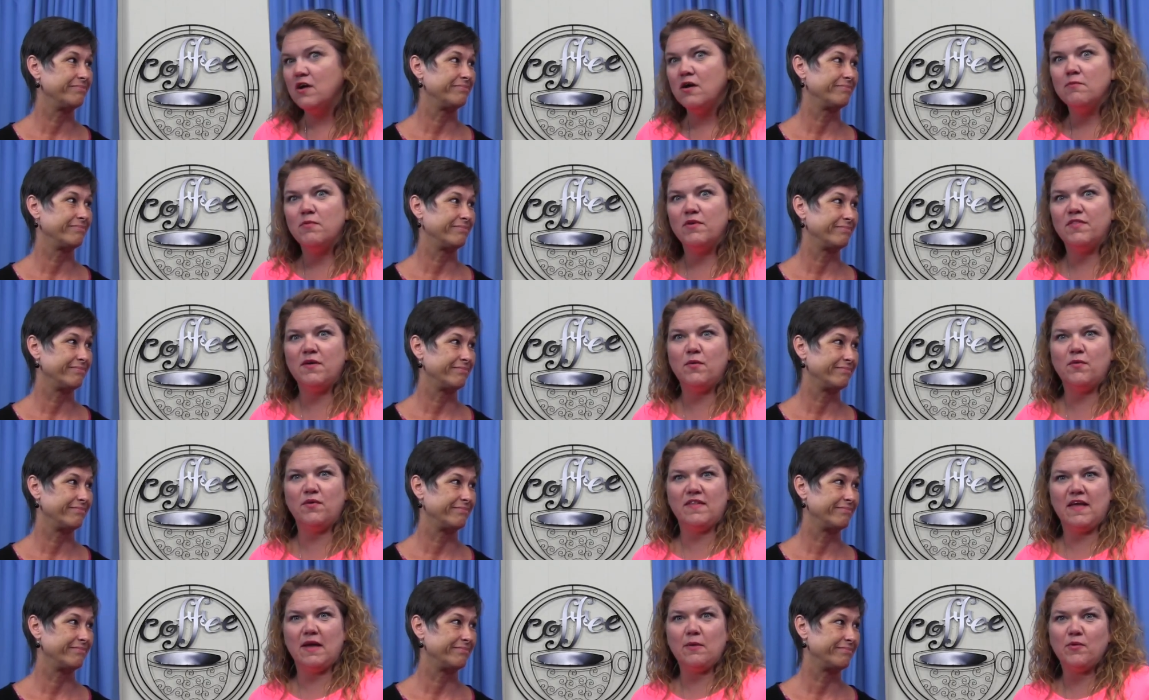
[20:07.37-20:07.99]
Speaker 1: But
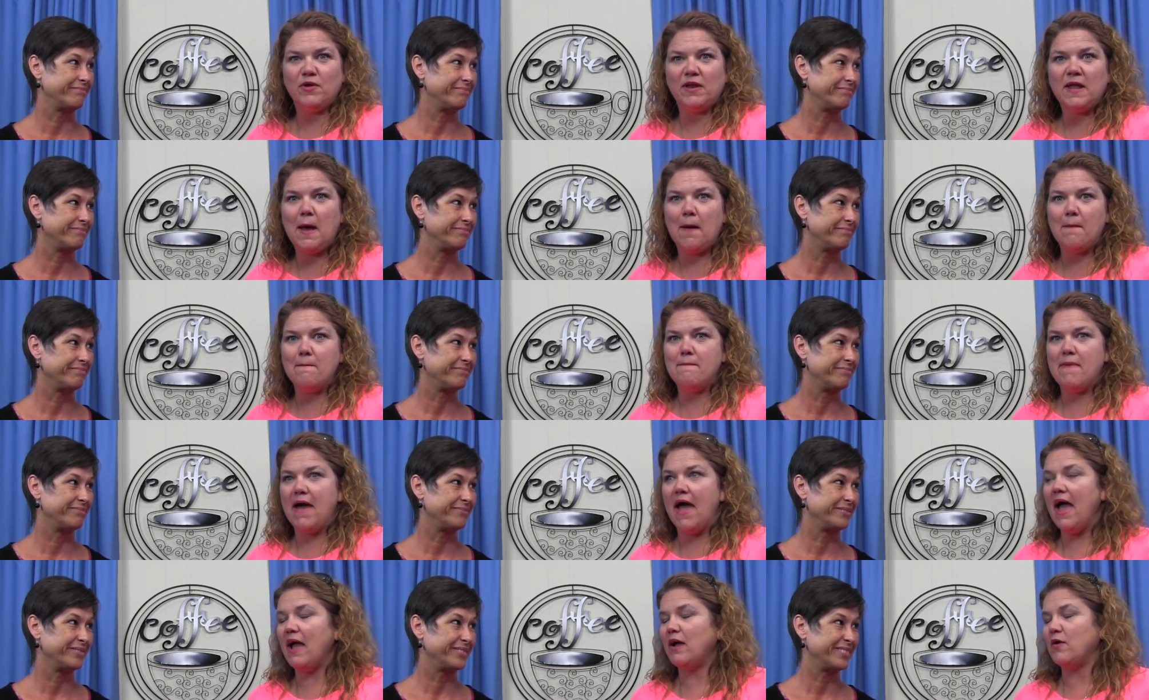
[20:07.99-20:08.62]
then when they would
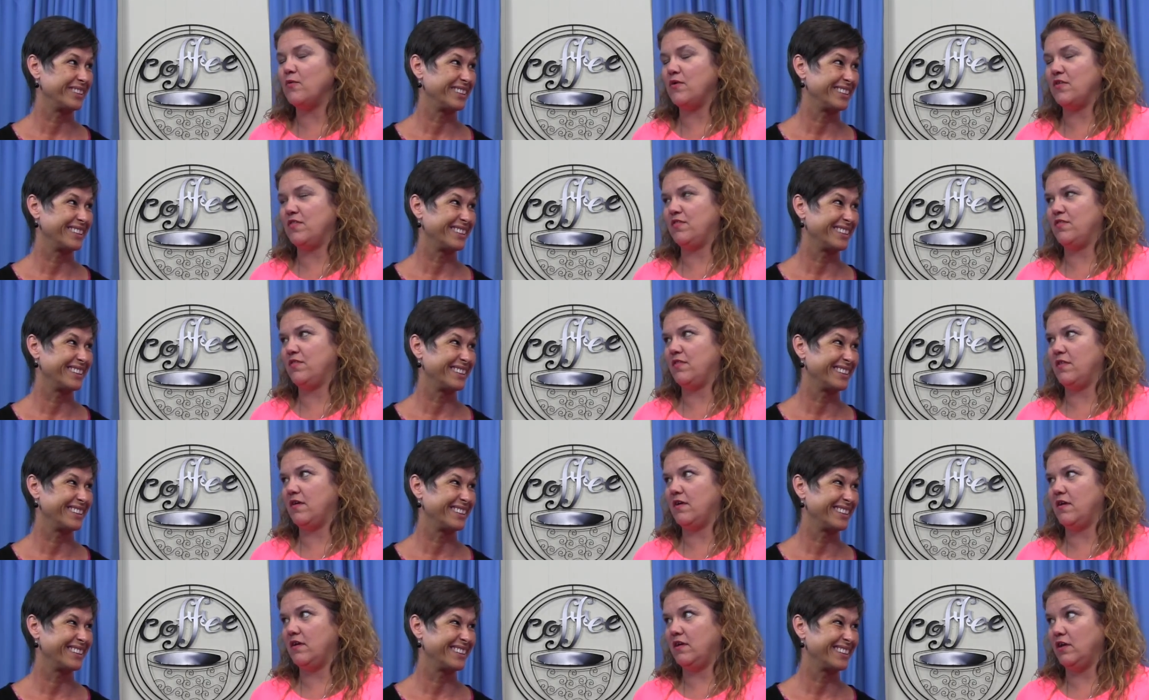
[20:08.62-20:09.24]
come back
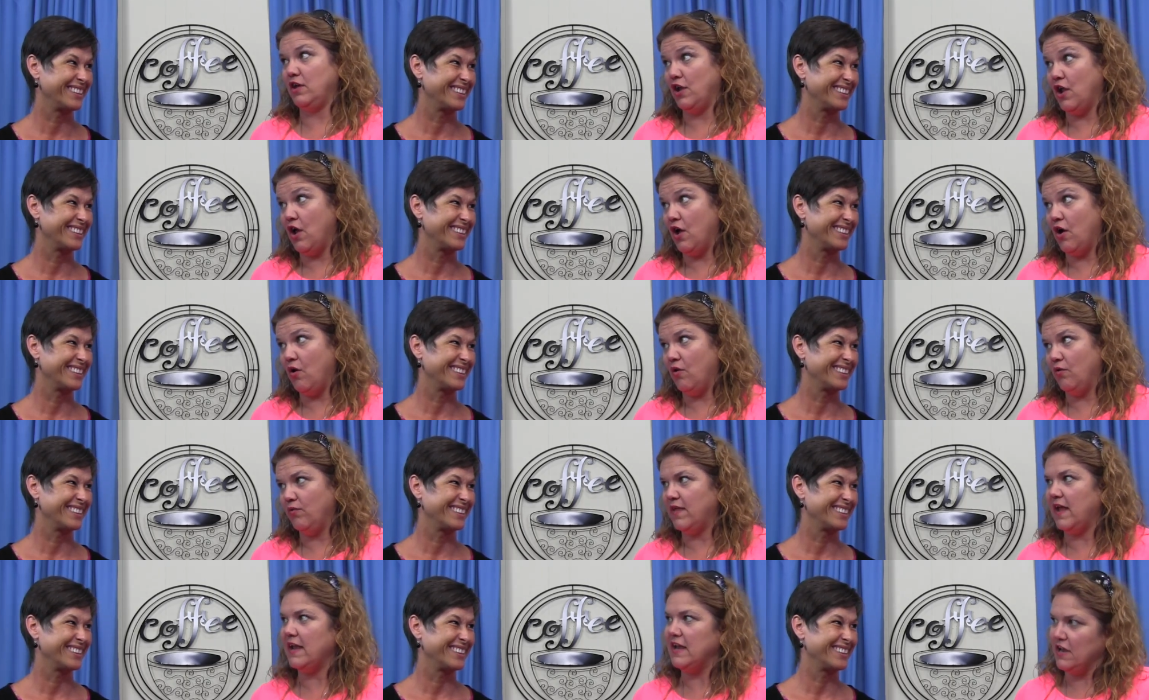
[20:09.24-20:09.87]
with, you
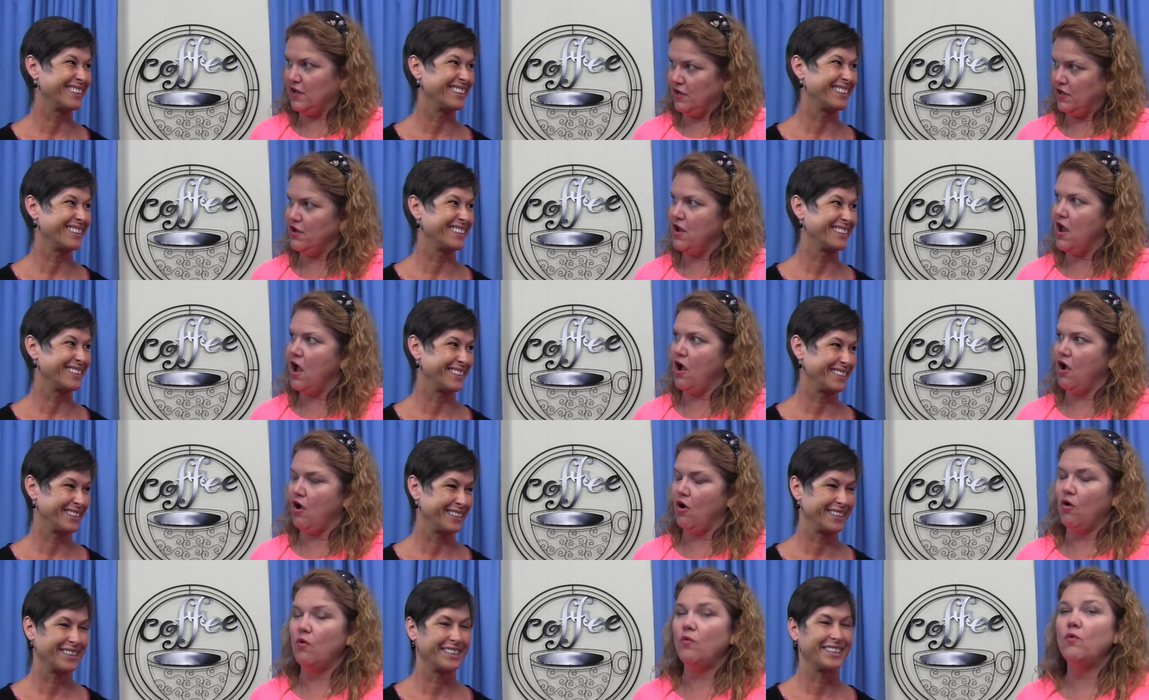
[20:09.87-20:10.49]
know, they didn't
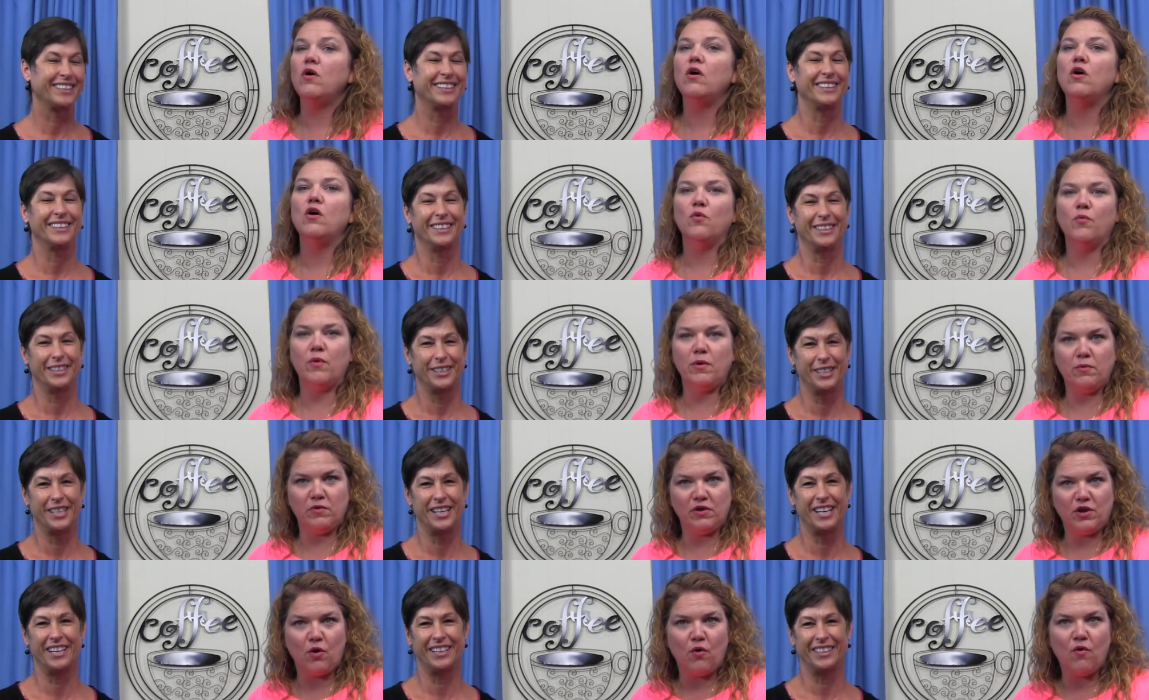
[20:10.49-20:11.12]
know,
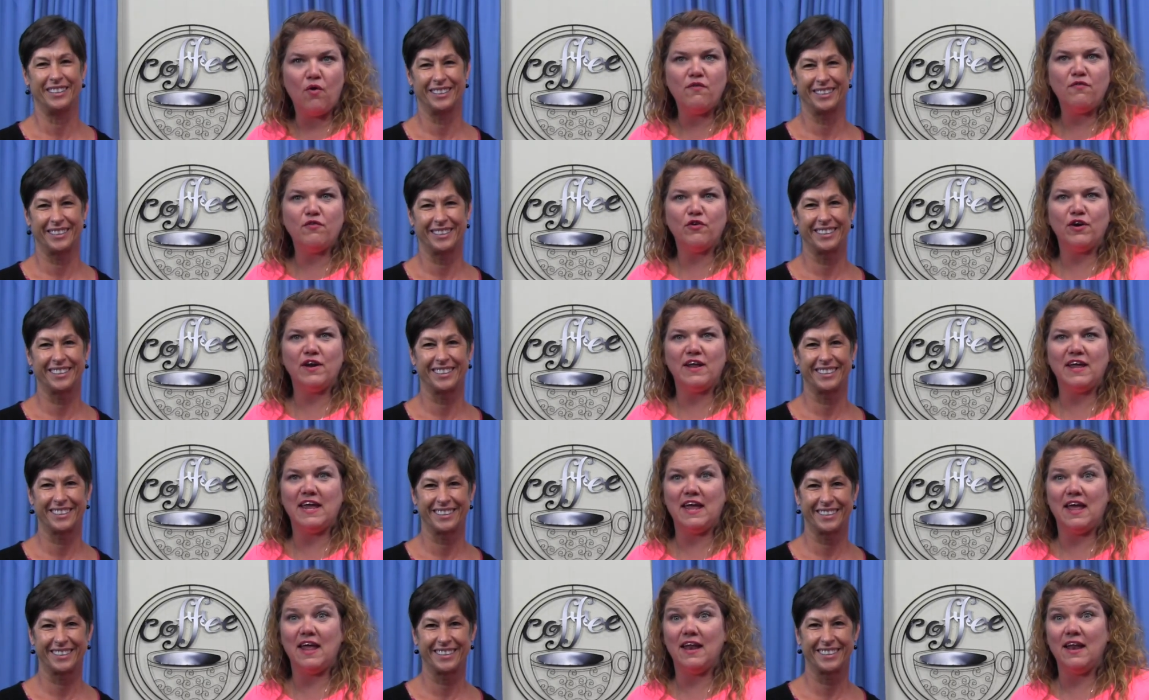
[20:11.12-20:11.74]
we would go over it
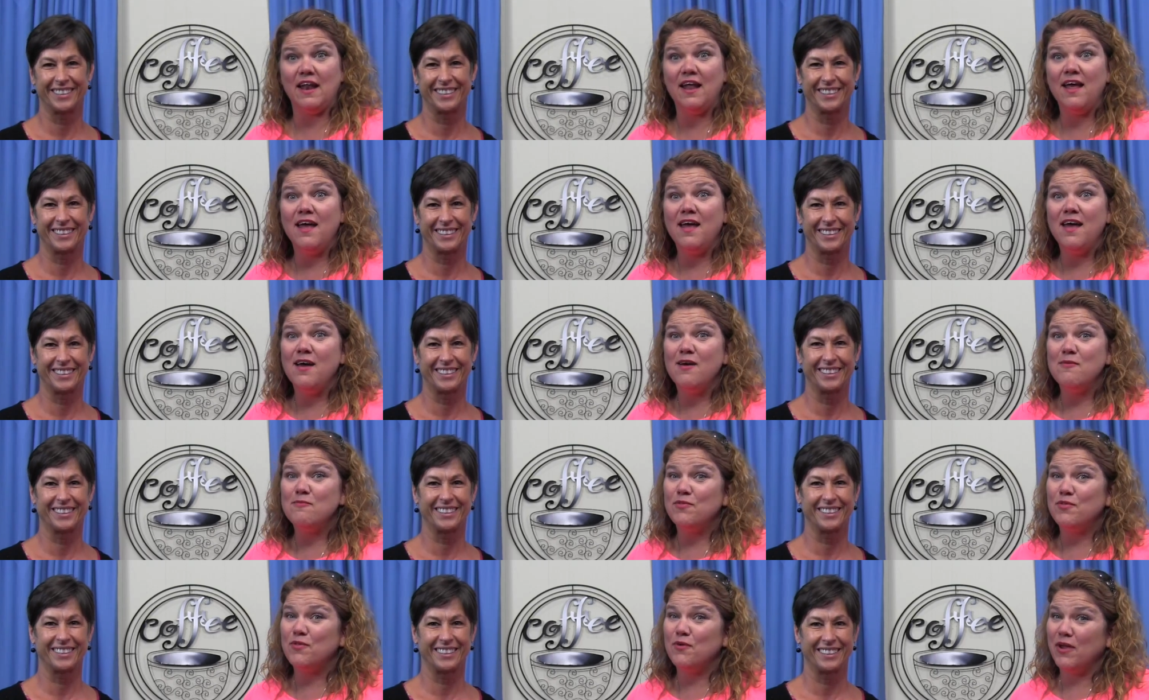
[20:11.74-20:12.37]
again.
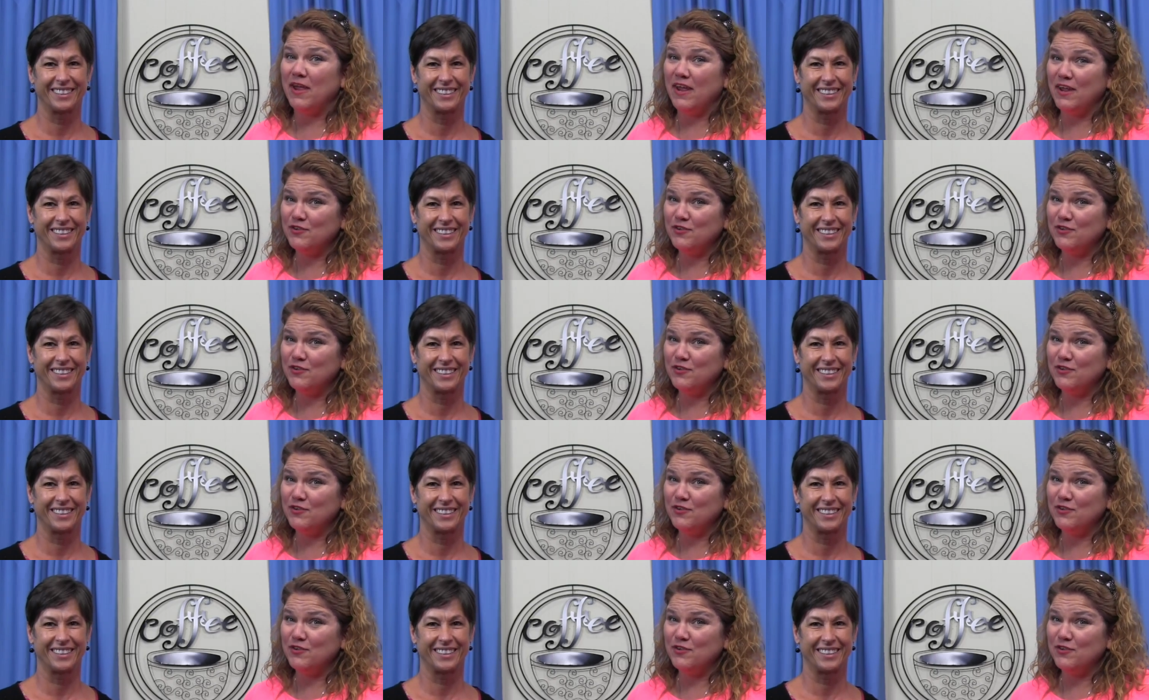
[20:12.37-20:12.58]
But the